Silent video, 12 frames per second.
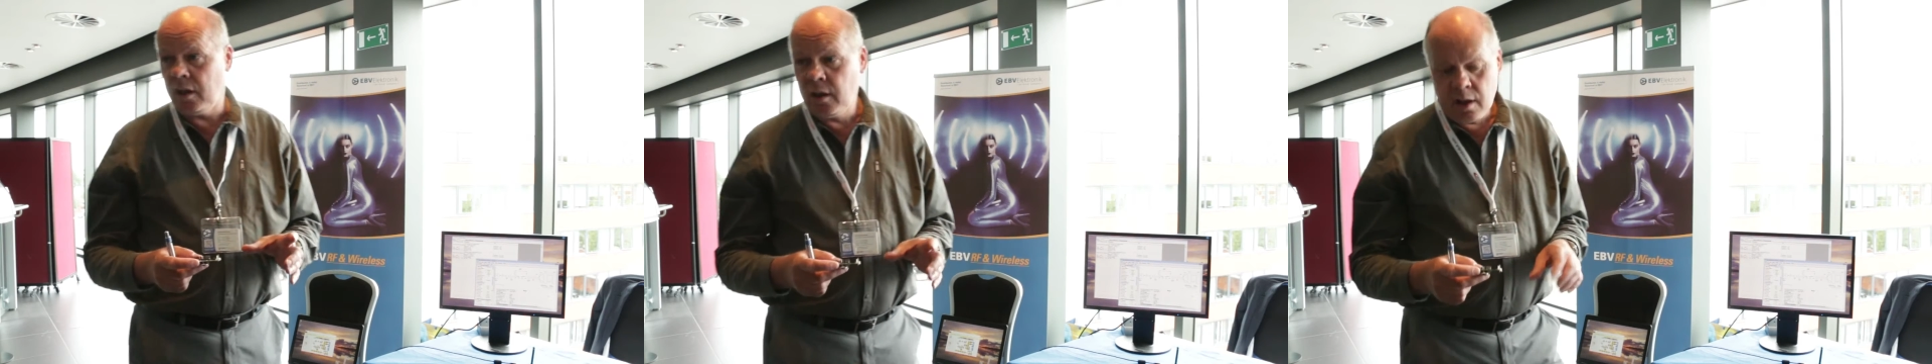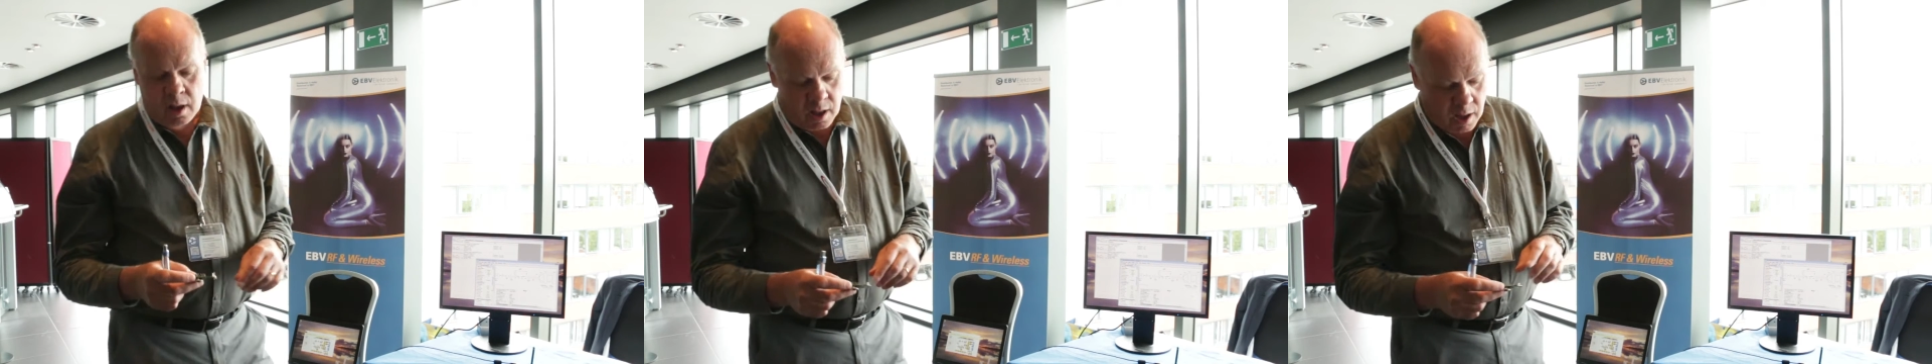
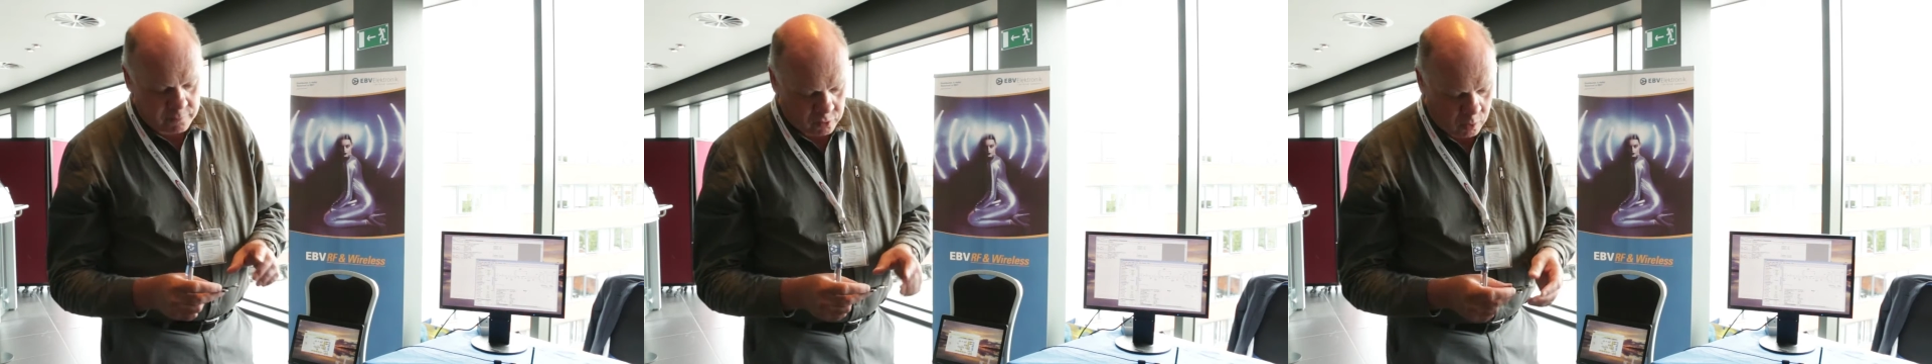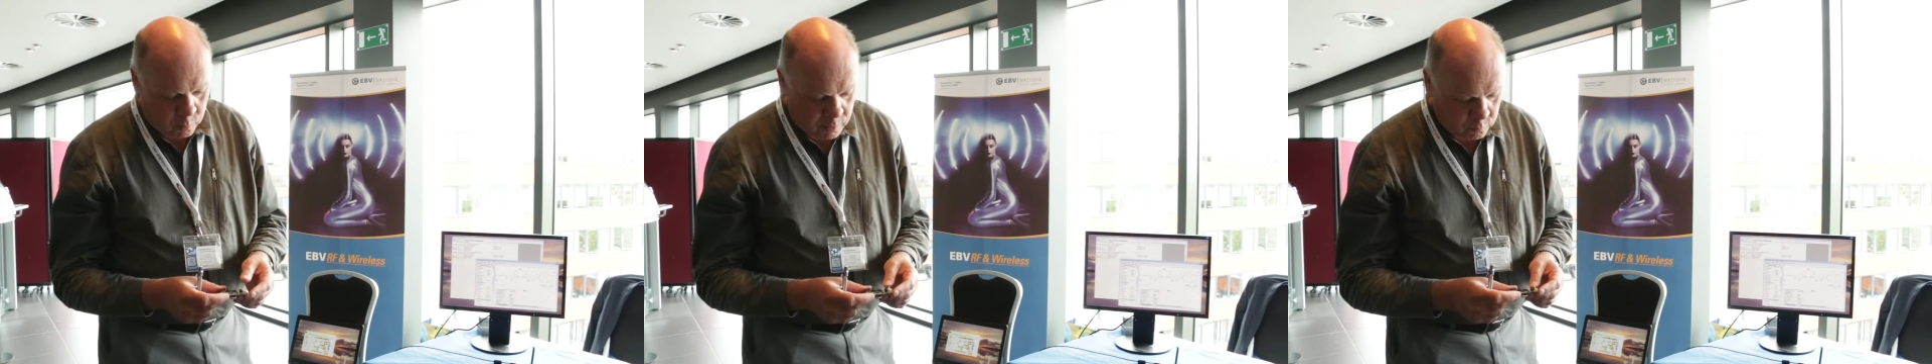Mm-hmm. I've
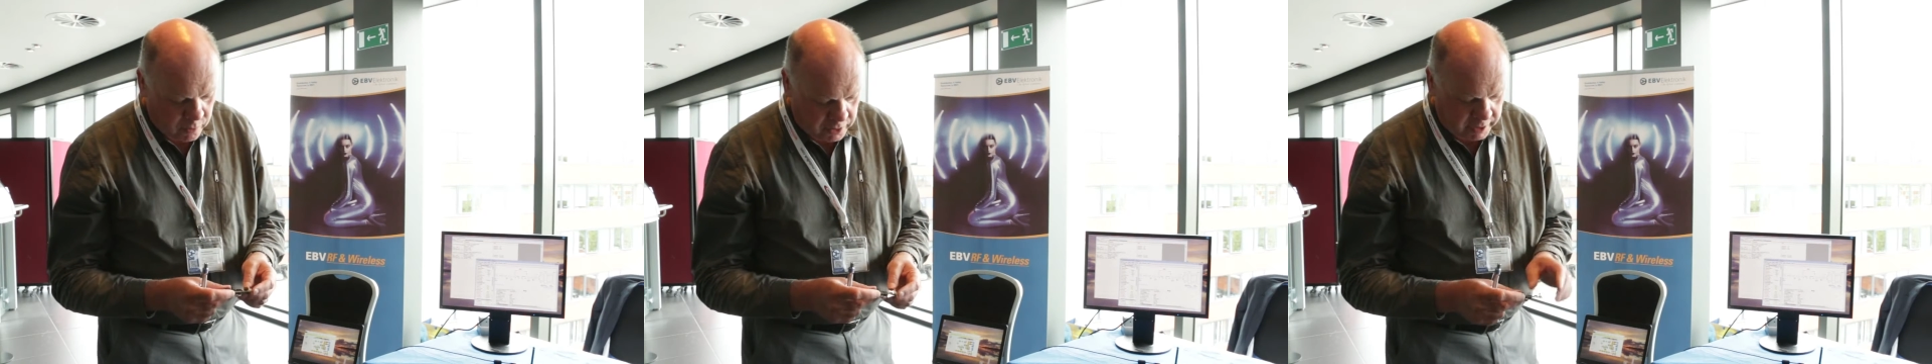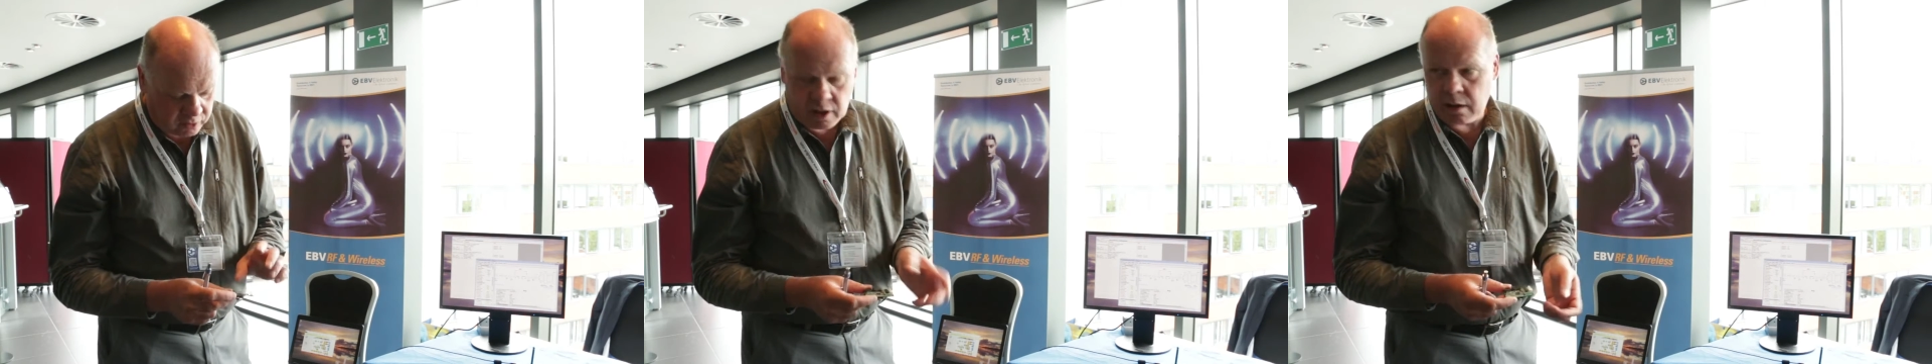got one with
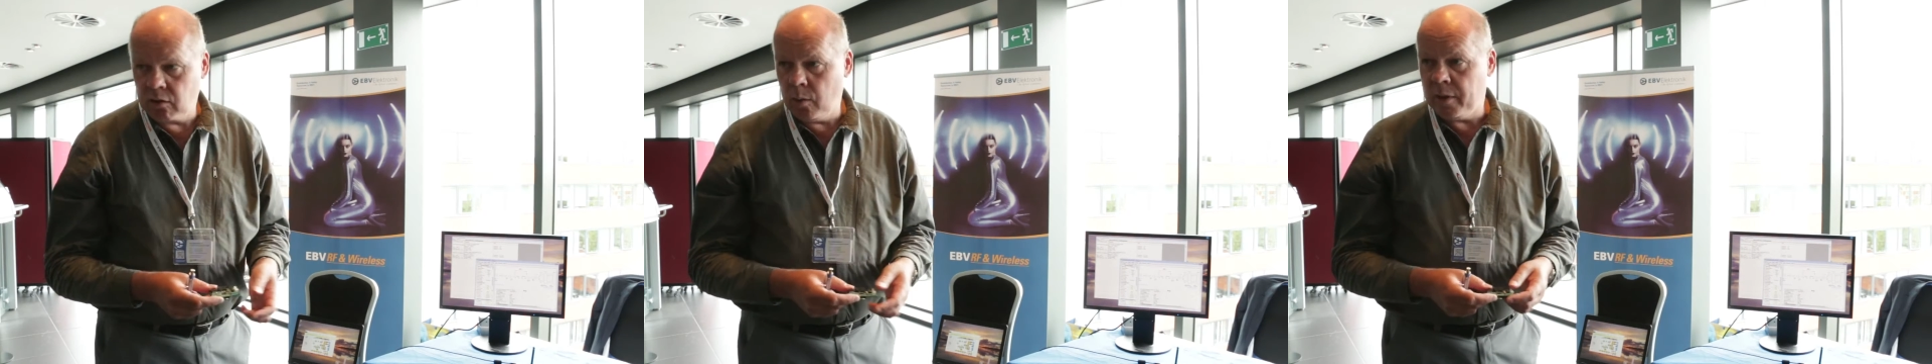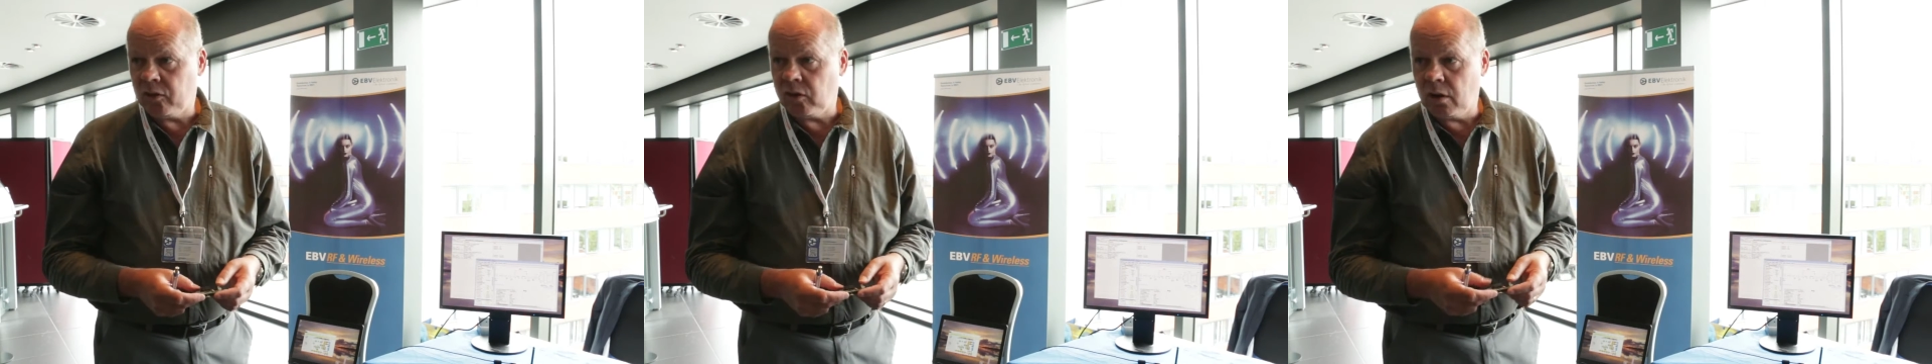an
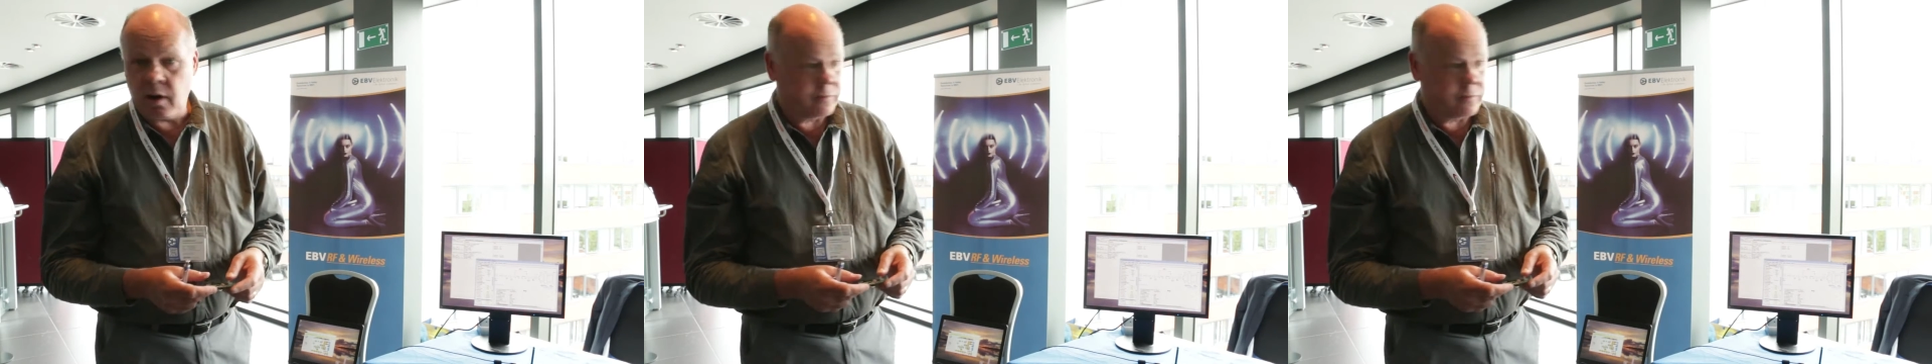accelerometer,